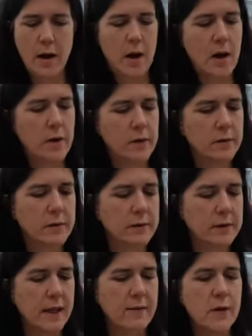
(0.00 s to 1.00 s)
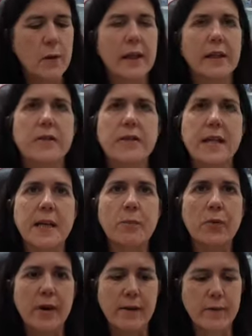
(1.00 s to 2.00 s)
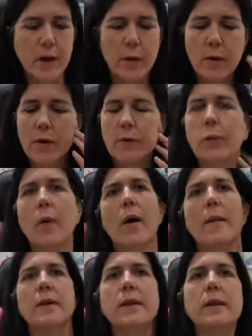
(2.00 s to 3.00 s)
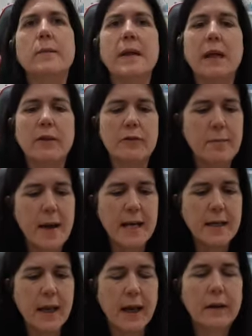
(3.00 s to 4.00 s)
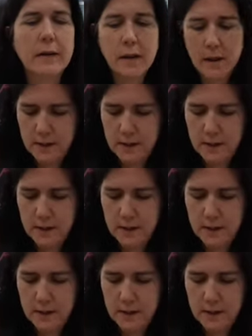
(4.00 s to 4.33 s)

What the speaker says: I'll give you a little sneak preview of what I'm in the middle of making.